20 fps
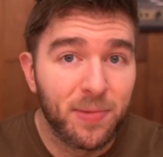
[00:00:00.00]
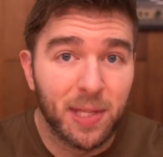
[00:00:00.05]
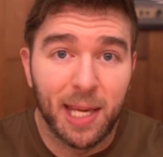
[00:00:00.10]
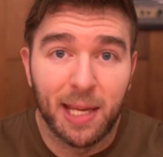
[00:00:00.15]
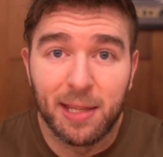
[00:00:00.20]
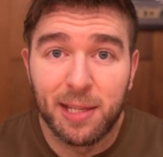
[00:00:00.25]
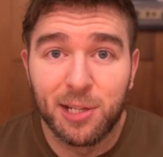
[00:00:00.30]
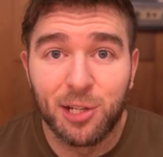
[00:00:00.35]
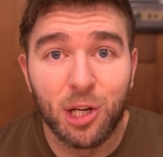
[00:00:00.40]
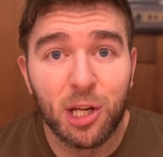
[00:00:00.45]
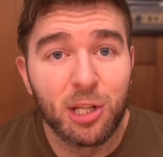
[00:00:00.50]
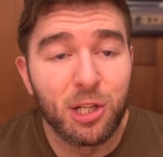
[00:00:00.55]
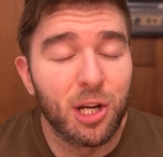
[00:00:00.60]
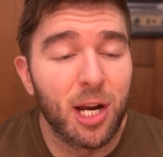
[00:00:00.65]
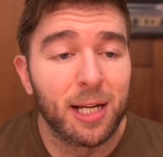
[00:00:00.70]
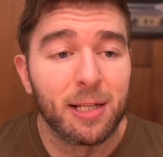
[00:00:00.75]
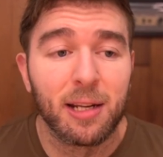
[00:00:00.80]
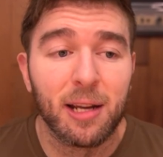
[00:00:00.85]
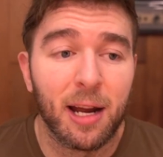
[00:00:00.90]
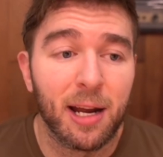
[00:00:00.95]
Get this shit
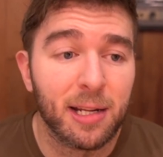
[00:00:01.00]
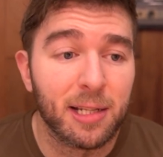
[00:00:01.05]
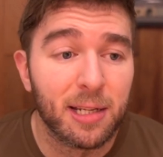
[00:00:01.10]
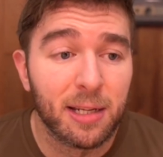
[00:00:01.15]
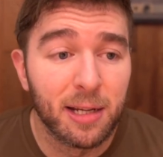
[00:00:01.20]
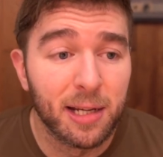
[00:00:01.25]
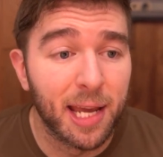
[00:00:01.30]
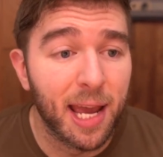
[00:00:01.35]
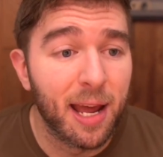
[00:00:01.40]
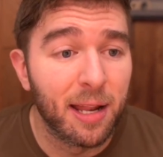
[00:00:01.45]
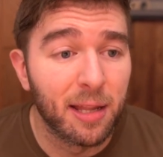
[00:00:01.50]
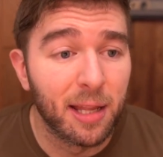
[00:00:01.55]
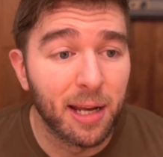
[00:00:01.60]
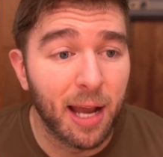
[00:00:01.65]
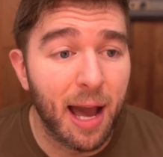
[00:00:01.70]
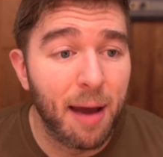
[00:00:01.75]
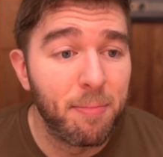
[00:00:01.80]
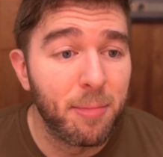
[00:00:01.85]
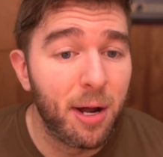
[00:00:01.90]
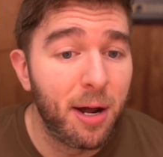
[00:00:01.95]
checked, guys. Again,
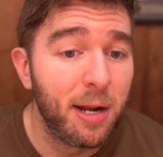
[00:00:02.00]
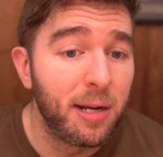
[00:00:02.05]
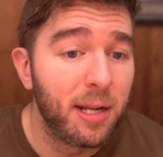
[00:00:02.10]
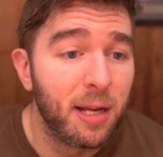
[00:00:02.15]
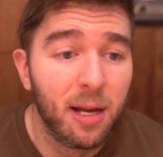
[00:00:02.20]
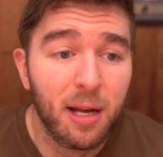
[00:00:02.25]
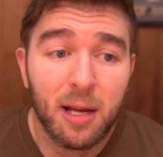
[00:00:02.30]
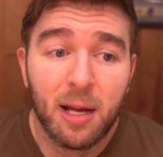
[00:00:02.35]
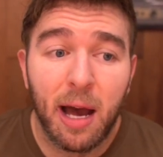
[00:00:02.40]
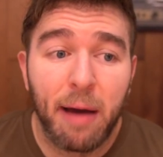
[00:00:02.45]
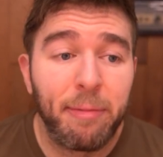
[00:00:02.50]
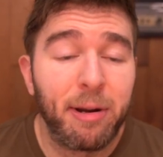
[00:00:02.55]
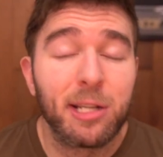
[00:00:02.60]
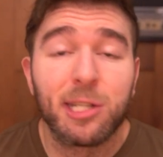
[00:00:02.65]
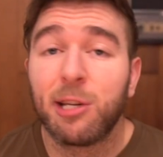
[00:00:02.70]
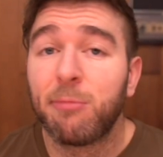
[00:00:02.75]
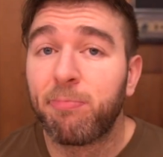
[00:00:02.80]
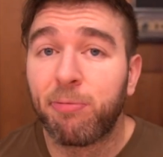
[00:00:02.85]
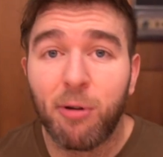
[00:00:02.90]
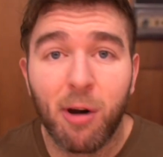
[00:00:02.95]
like I'm not I'm
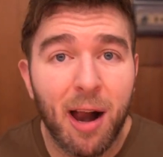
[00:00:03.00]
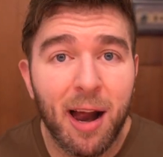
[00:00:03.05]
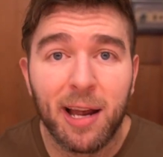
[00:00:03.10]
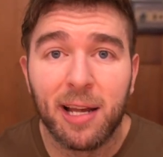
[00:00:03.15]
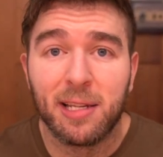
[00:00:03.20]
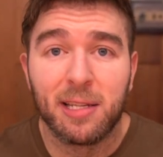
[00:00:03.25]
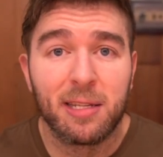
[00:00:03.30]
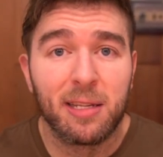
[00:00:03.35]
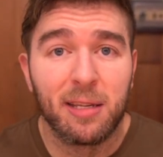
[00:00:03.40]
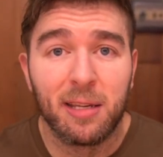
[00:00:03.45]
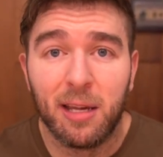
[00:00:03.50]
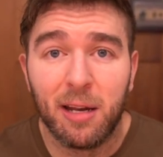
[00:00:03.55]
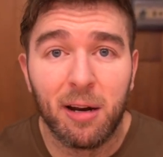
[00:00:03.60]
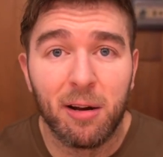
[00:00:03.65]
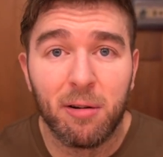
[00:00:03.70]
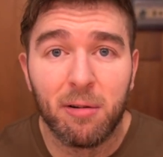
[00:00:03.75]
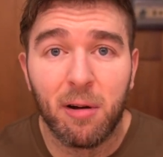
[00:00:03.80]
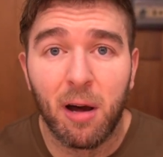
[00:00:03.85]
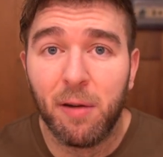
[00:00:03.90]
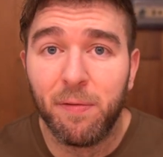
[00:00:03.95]
not surprised, you
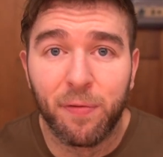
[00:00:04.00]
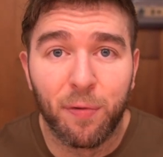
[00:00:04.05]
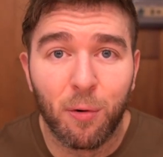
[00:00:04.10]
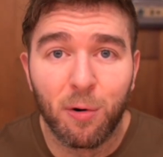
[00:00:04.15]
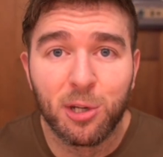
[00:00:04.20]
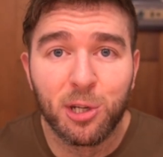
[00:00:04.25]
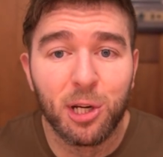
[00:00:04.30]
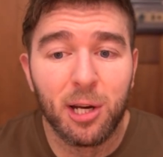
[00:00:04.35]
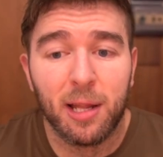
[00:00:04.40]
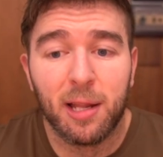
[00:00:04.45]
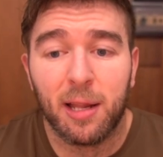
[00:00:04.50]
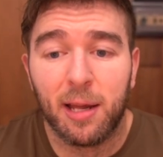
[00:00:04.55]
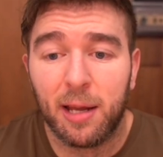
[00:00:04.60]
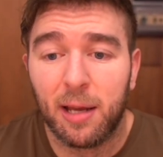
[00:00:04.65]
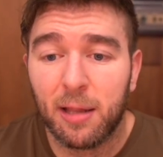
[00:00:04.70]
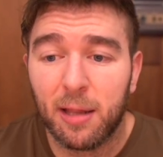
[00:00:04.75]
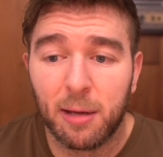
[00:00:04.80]
know, unfortunately.